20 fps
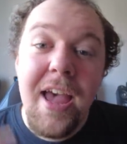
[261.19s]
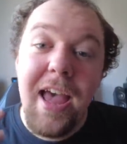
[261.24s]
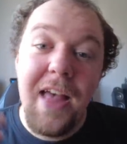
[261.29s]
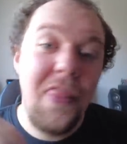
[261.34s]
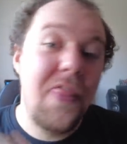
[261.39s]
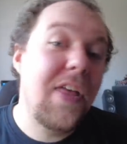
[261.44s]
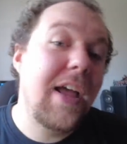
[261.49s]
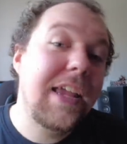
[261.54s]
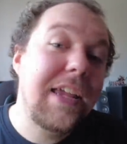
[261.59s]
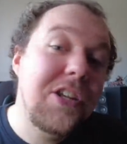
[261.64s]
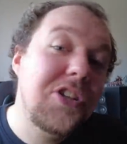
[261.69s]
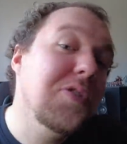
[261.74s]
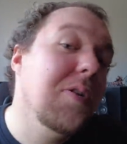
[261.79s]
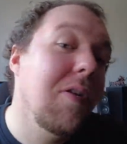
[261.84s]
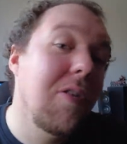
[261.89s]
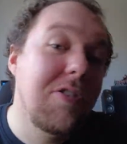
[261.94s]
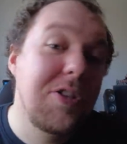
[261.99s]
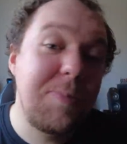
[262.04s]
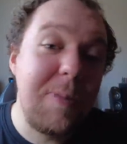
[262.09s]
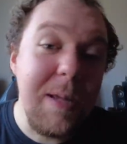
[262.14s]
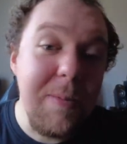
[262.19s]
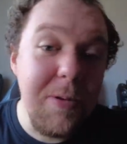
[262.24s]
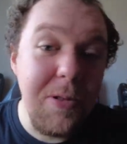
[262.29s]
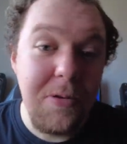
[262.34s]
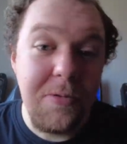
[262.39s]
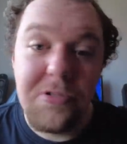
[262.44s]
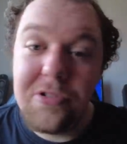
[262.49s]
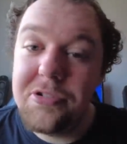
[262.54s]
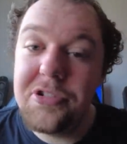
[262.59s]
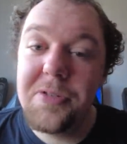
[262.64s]
And thank you to all those people
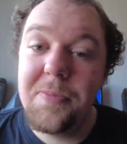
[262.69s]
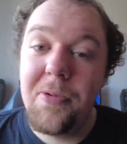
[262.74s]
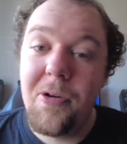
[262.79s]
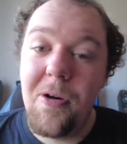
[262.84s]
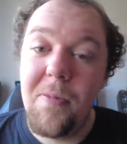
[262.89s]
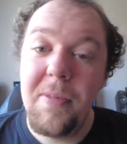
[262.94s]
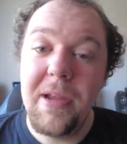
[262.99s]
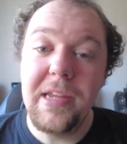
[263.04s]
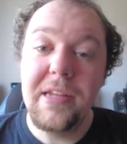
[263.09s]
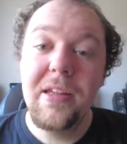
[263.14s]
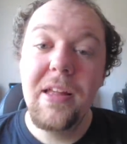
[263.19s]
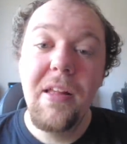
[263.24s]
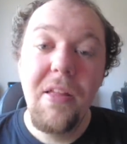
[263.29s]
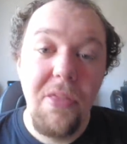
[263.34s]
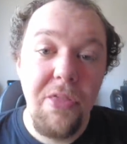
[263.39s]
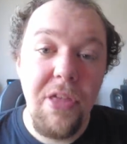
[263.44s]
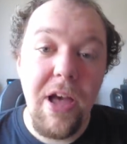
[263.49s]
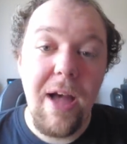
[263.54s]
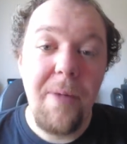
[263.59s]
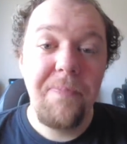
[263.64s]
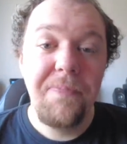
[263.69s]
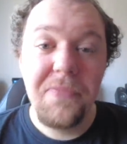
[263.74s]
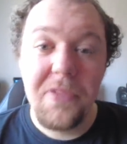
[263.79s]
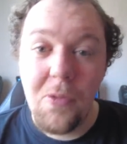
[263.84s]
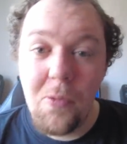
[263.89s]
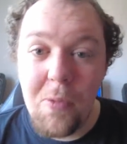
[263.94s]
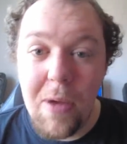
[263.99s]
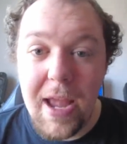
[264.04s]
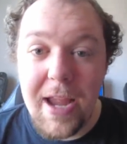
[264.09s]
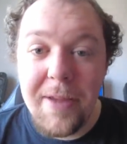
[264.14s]
who do support me that
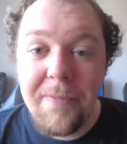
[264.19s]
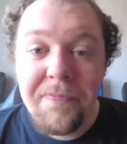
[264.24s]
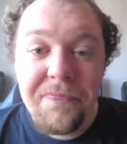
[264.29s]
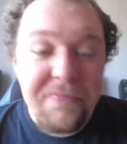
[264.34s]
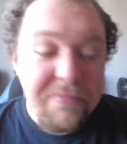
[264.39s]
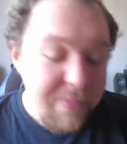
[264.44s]
way.